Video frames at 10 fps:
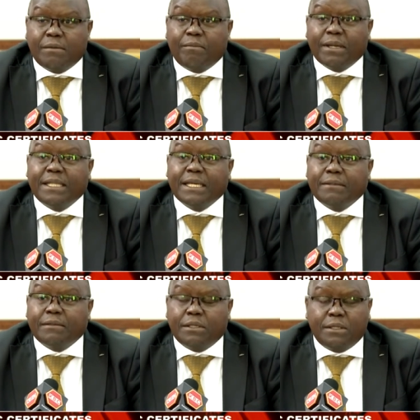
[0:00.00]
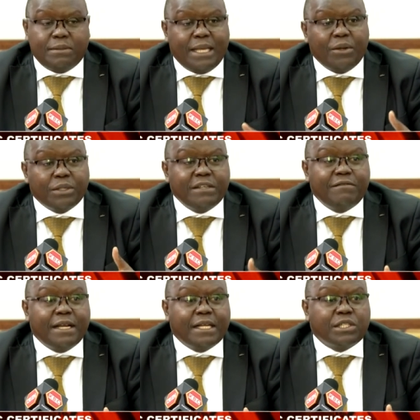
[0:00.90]
but they are not
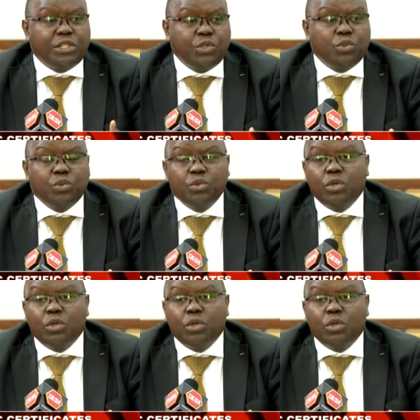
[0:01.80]
giving us new